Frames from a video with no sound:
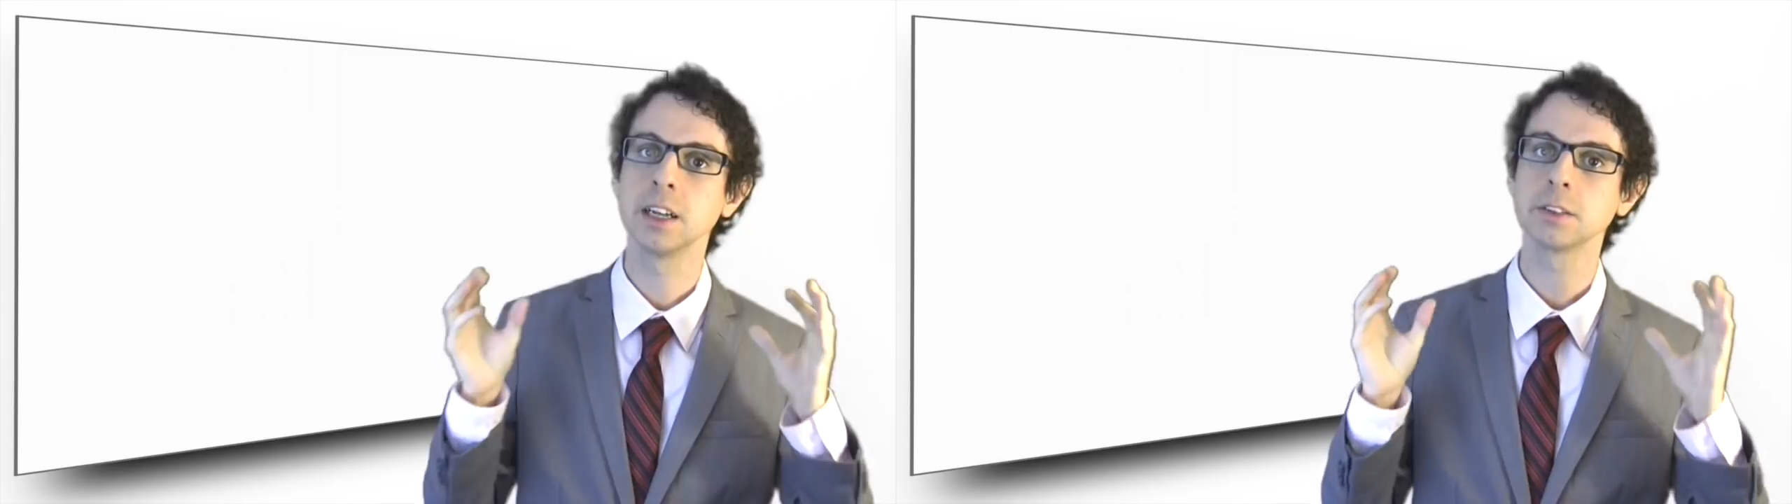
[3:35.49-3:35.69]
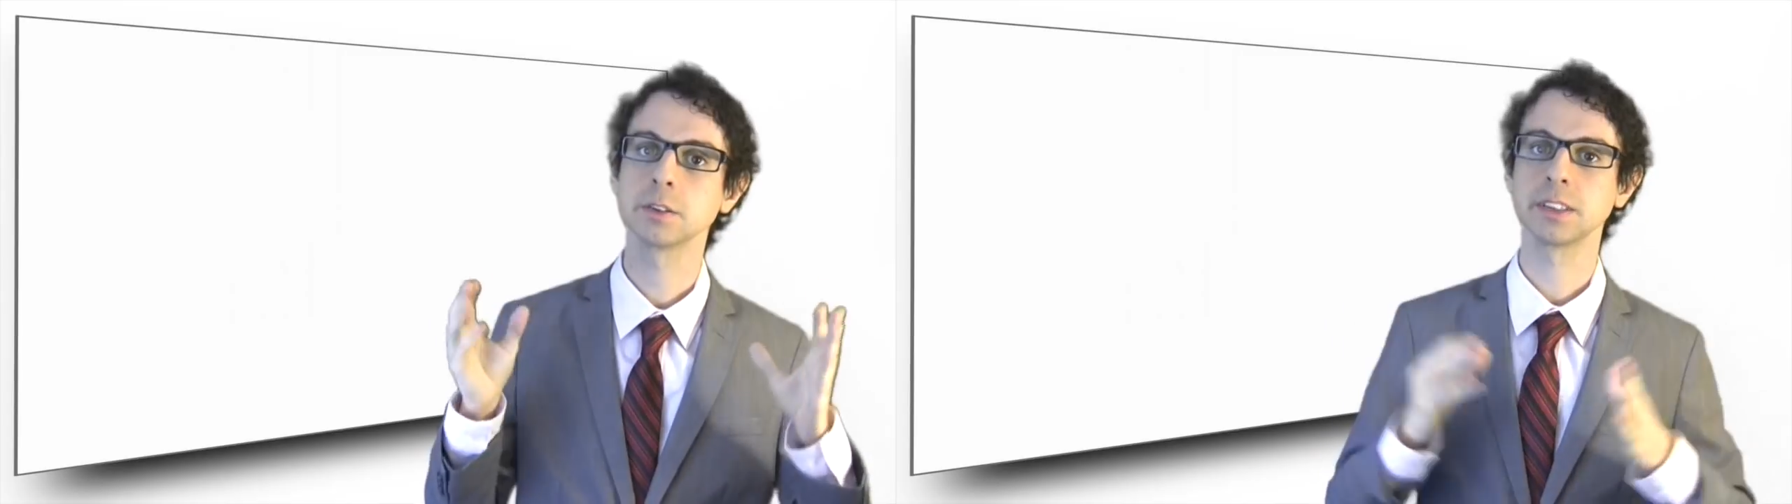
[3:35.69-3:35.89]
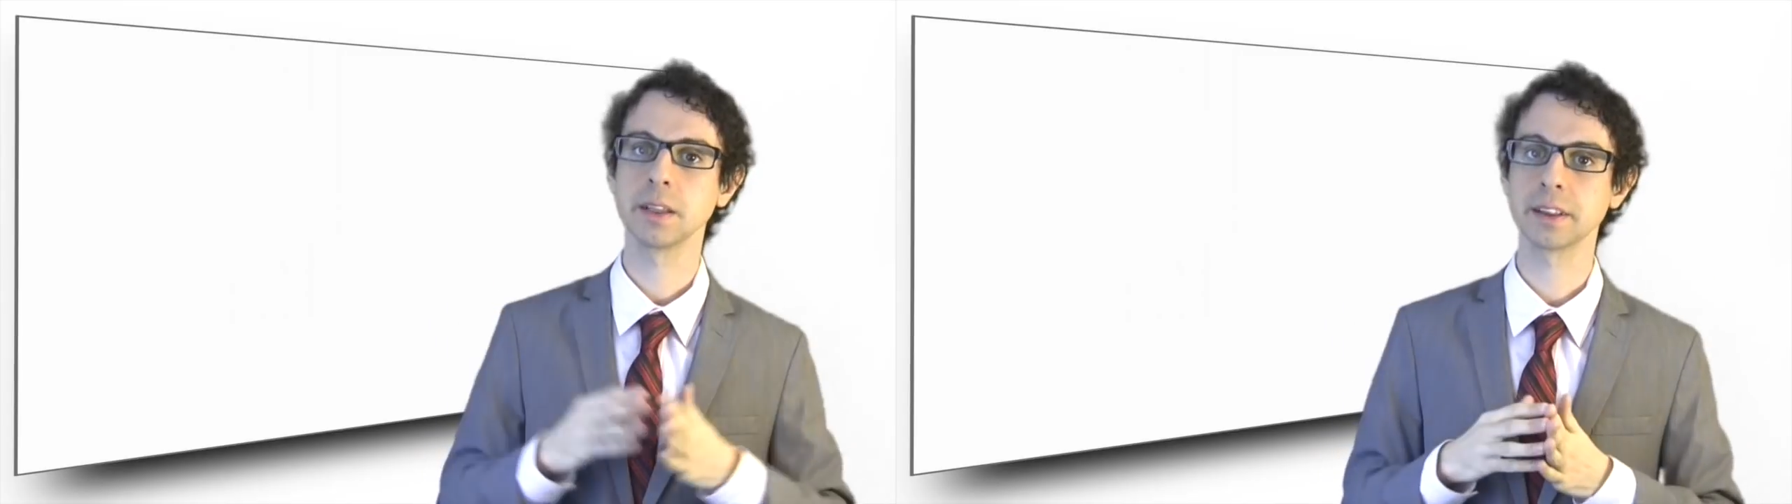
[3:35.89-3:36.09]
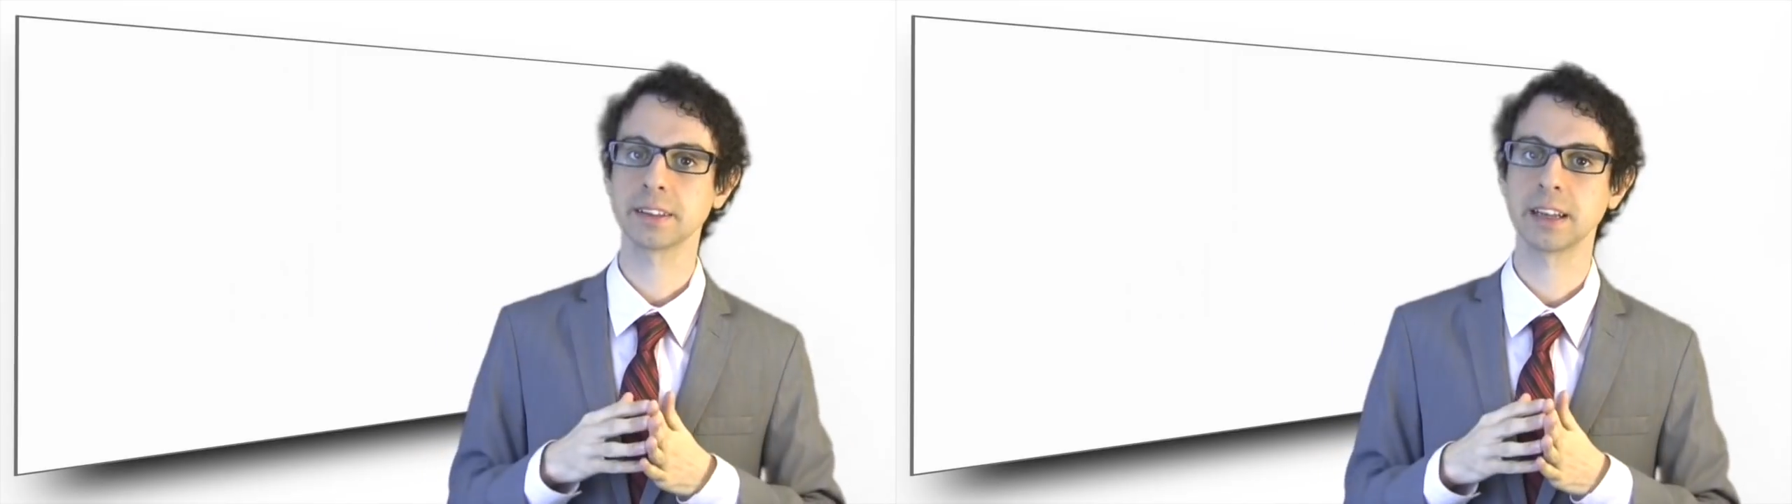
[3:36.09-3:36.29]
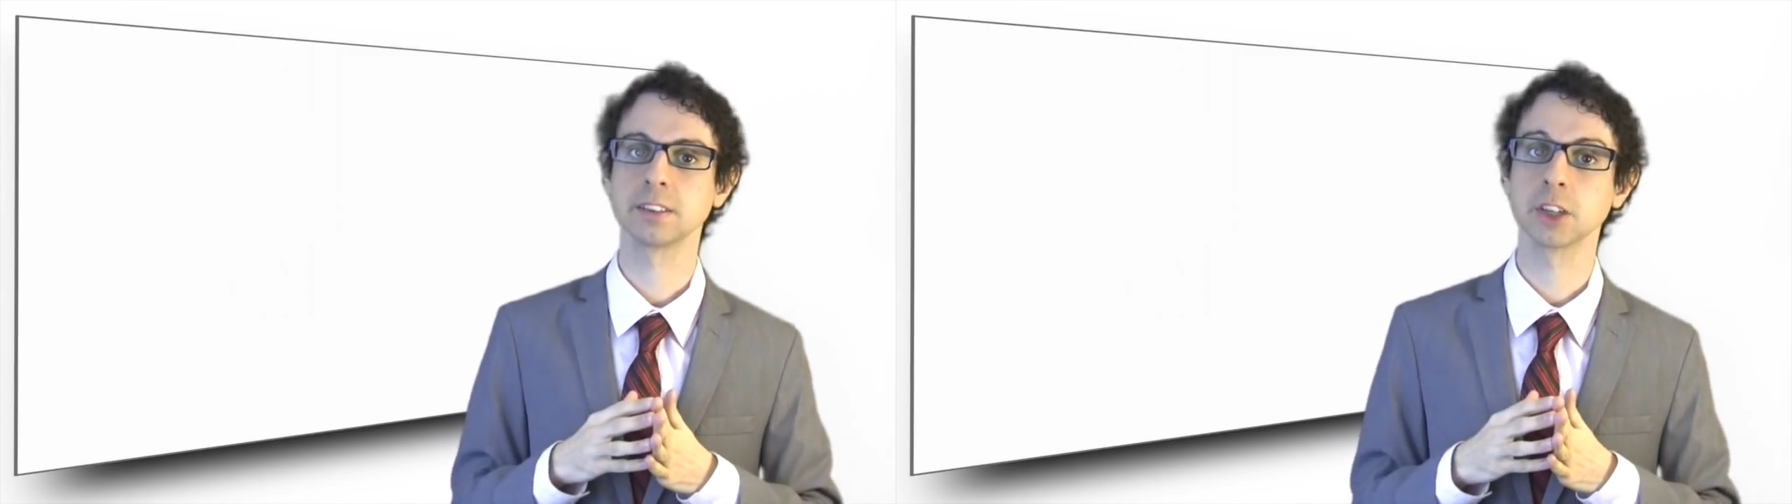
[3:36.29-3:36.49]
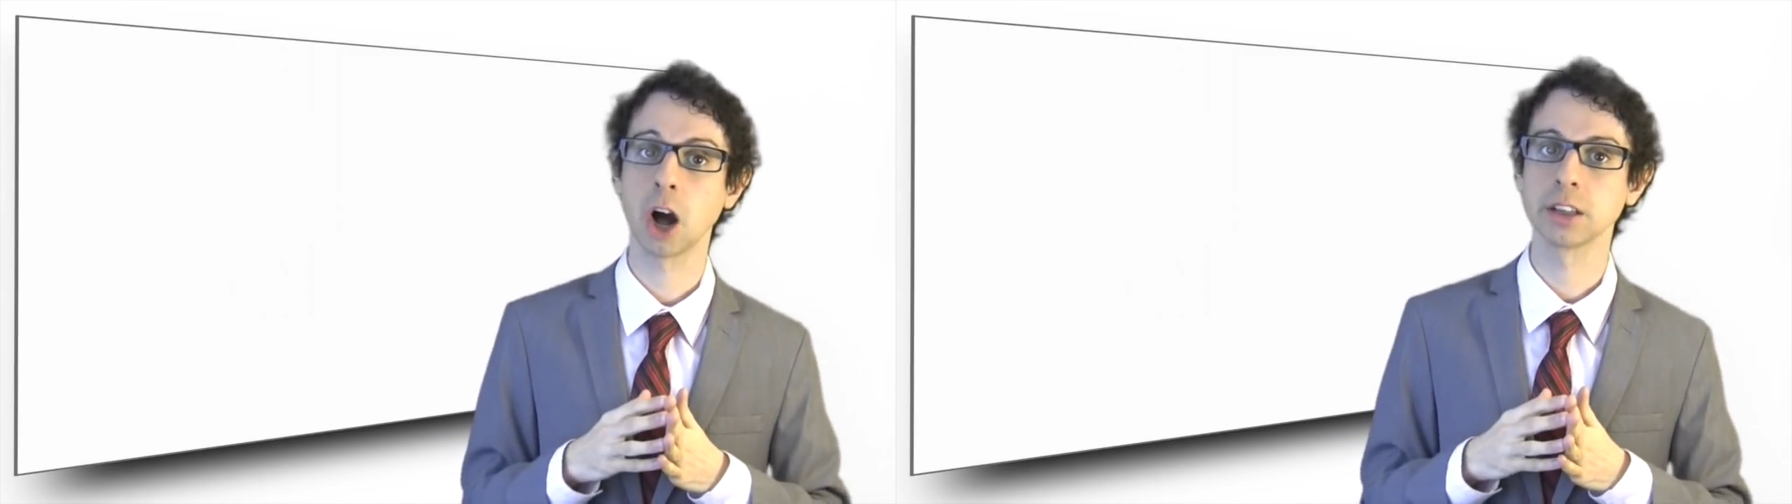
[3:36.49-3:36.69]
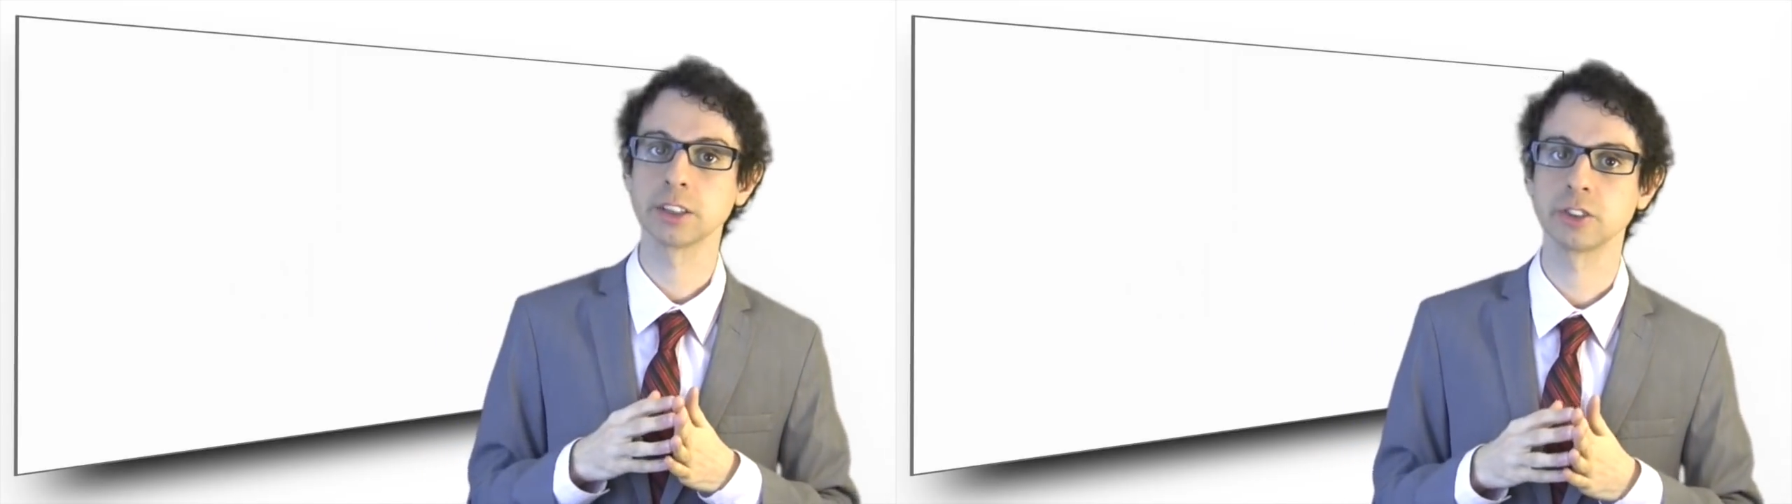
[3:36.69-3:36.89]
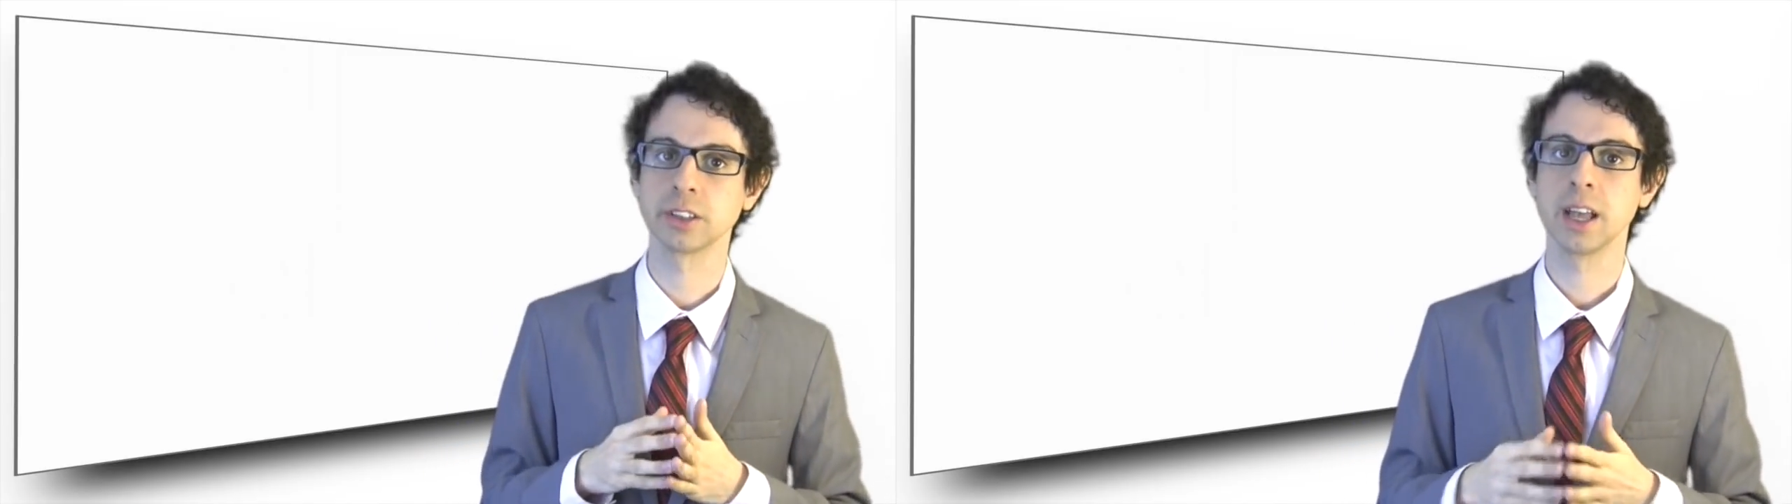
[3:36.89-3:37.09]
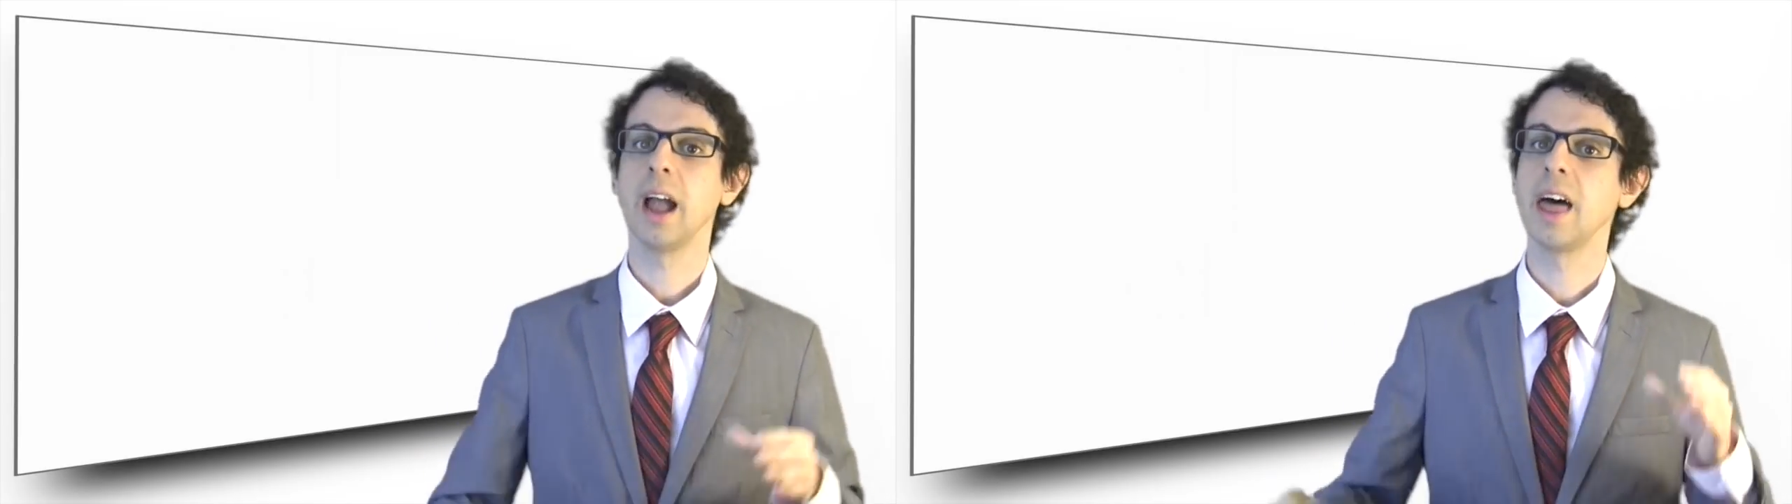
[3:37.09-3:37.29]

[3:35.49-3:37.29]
to synthesize collagen,